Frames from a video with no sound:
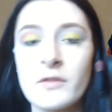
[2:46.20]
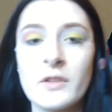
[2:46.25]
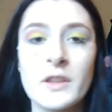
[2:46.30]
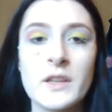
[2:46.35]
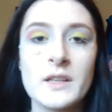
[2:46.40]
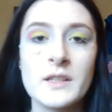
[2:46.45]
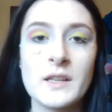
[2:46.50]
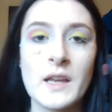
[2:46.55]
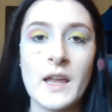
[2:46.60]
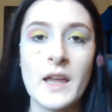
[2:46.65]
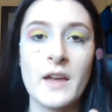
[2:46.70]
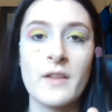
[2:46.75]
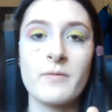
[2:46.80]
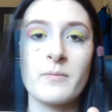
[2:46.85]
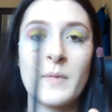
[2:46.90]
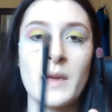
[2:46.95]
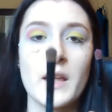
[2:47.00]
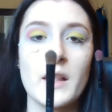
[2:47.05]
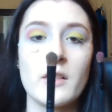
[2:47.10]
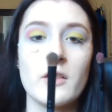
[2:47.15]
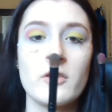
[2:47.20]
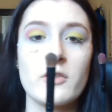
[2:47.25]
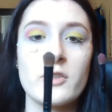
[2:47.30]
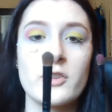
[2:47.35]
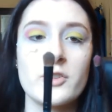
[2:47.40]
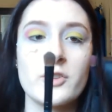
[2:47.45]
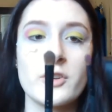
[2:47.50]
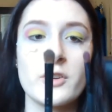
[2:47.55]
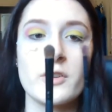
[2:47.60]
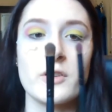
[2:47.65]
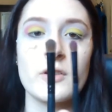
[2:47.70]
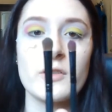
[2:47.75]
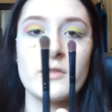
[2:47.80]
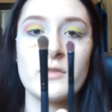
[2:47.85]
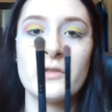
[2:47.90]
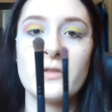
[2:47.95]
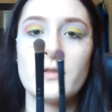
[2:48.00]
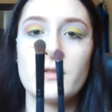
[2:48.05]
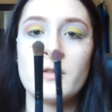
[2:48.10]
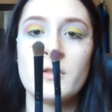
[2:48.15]
for this I have my larger
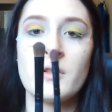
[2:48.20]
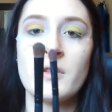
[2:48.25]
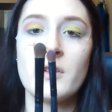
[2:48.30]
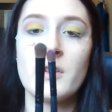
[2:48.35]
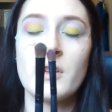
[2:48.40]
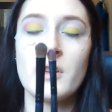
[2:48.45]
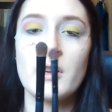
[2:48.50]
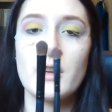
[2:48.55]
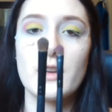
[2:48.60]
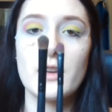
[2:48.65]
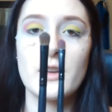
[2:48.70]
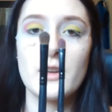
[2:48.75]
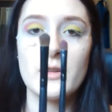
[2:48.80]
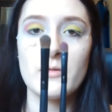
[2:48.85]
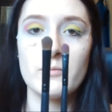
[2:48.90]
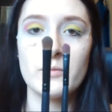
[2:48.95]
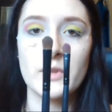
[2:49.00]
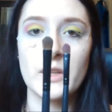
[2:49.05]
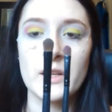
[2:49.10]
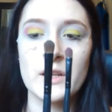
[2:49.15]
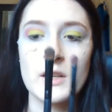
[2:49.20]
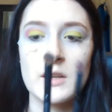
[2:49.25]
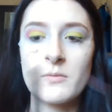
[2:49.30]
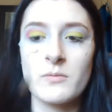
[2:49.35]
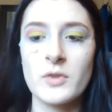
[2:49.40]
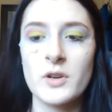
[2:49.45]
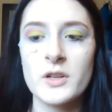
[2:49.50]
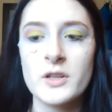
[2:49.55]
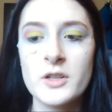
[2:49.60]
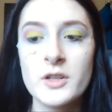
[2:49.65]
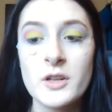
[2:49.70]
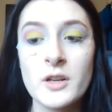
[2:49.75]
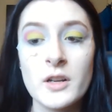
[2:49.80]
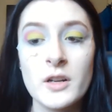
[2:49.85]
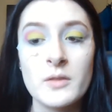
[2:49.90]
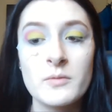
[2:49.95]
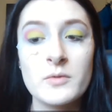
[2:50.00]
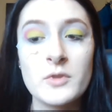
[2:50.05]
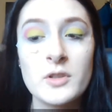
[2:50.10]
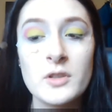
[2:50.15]
blending brush,
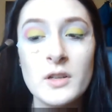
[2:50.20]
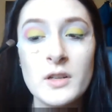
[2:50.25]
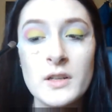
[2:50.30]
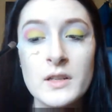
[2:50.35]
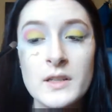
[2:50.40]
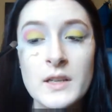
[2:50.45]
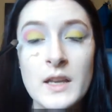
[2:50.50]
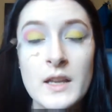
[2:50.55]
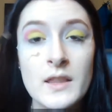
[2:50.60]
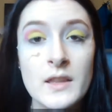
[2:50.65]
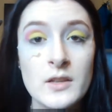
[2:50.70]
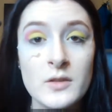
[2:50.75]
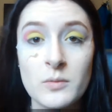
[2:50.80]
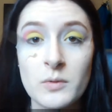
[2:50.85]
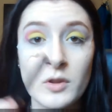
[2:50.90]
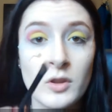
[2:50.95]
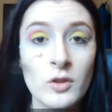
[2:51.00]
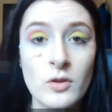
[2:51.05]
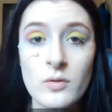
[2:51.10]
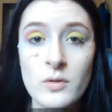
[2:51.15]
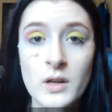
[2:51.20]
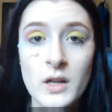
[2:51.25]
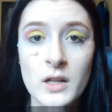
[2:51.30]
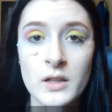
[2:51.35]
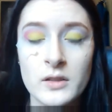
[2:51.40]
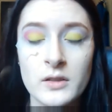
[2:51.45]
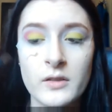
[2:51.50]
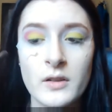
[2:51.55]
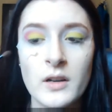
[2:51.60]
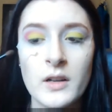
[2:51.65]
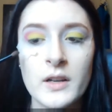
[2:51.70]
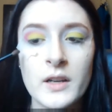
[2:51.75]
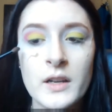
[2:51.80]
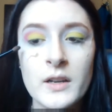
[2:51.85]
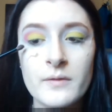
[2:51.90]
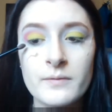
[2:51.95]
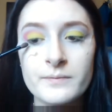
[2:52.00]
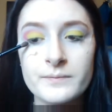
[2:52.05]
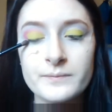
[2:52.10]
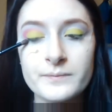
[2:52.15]
and I'm just going to take this with no color on
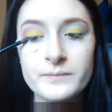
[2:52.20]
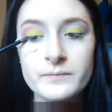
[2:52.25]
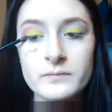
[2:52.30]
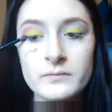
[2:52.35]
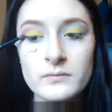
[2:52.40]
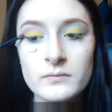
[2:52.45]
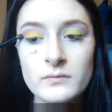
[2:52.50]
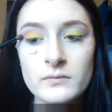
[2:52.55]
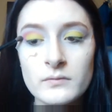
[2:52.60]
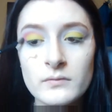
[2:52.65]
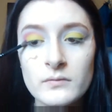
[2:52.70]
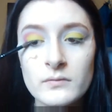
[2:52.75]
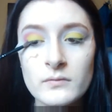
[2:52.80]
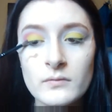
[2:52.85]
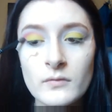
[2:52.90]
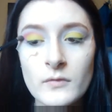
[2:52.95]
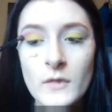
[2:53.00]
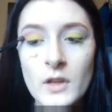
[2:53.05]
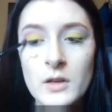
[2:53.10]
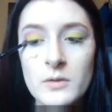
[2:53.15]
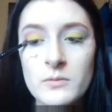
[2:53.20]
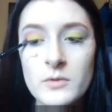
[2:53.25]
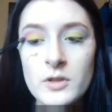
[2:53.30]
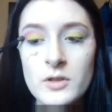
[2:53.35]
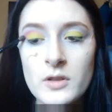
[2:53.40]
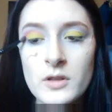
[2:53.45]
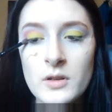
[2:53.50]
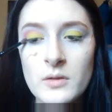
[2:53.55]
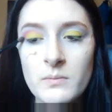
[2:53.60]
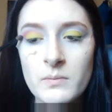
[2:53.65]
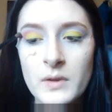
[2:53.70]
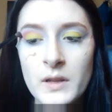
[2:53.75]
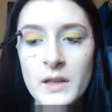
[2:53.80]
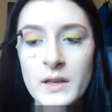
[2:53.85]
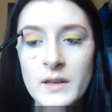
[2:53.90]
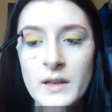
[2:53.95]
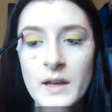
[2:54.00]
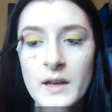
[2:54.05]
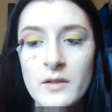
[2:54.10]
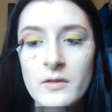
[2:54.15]
it. I'm just going to
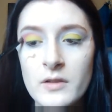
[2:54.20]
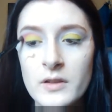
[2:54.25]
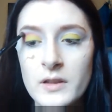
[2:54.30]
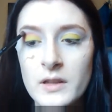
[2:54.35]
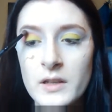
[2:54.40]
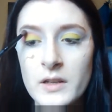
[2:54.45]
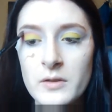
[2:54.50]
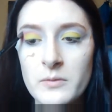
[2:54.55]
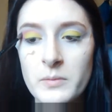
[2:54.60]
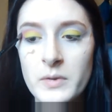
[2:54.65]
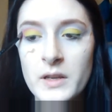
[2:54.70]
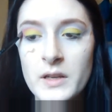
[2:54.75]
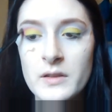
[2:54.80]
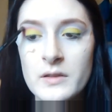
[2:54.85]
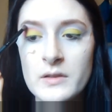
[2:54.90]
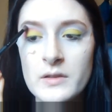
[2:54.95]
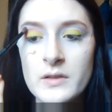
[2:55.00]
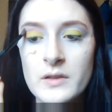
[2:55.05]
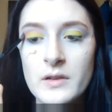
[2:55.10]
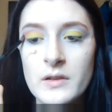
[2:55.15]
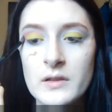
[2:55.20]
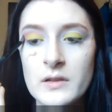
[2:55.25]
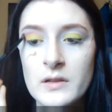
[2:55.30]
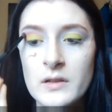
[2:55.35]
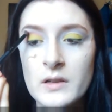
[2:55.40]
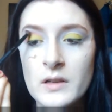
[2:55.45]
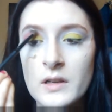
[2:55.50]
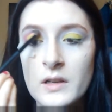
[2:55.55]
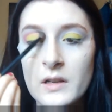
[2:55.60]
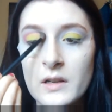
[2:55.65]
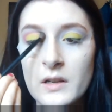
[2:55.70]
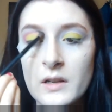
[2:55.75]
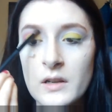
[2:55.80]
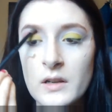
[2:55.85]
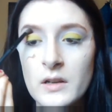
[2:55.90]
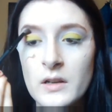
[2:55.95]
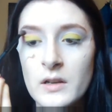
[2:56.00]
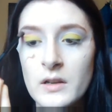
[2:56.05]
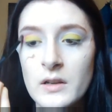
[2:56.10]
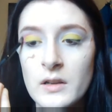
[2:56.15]
blend it out a little bit. So
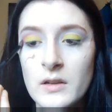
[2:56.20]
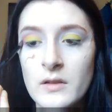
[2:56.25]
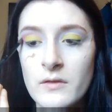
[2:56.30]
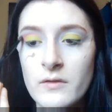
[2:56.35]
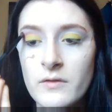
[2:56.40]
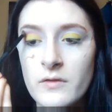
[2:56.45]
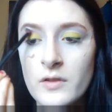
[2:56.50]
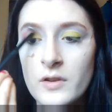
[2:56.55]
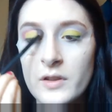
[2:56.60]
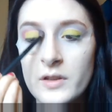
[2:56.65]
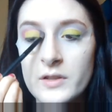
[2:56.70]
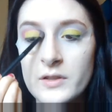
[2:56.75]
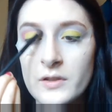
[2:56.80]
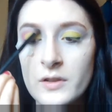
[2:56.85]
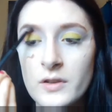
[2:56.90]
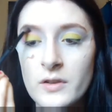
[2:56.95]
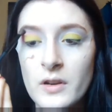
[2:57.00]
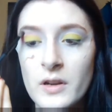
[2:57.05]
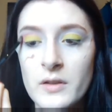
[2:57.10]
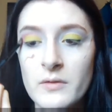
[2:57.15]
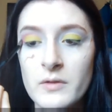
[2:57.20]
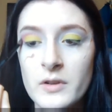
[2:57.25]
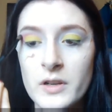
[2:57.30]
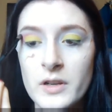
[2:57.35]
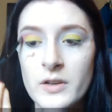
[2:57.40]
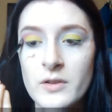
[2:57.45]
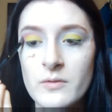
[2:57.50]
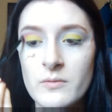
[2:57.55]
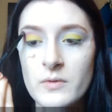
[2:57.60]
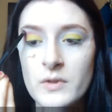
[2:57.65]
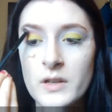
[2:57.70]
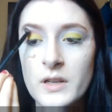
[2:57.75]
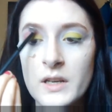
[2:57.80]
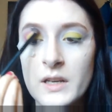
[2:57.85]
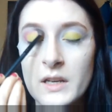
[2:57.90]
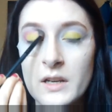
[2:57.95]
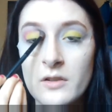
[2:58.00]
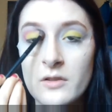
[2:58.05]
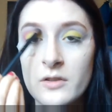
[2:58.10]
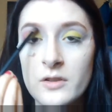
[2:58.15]
for this look I really don't want
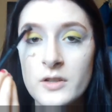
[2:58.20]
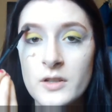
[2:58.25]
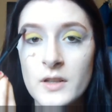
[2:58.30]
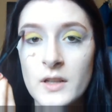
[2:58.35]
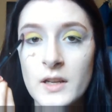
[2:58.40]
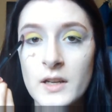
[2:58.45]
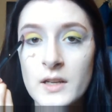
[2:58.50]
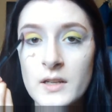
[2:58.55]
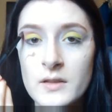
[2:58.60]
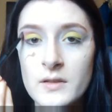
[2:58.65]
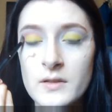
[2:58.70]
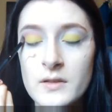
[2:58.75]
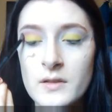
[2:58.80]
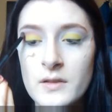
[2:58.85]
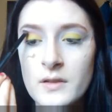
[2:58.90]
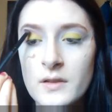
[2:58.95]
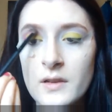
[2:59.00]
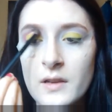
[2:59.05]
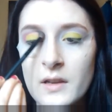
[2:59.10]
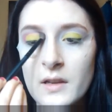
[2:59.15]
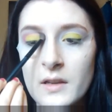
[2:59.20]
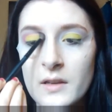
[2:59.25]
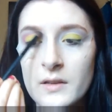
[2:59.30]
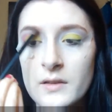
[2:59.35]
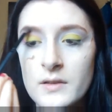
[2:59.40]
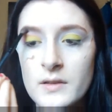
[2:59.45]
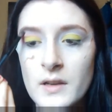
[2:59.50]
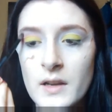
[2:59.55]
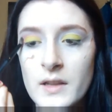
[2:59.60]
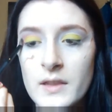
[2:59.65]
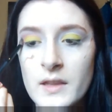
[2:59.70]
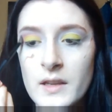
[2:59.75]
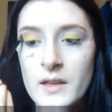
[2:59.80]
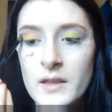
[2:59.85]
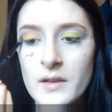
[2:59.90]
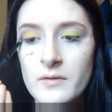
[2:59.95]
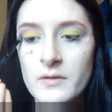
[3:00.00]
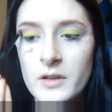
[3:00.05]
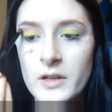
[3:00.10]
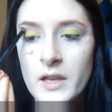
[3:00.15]
any harsh lines, and I think
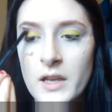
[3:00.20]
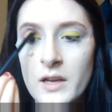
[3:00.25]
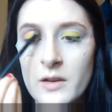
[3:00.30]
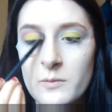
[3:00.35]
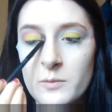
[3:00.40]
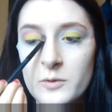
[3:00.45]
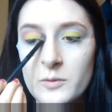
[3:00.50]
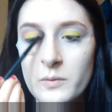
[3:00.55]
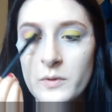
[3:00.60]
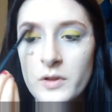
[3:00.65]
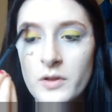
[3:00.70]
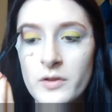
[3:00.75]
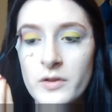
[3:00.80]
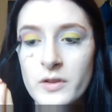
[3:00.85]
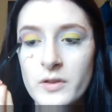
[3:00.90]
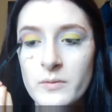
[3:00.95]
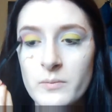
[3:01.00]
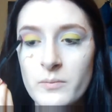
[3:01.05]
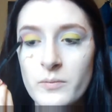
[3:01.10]
that really helps with all the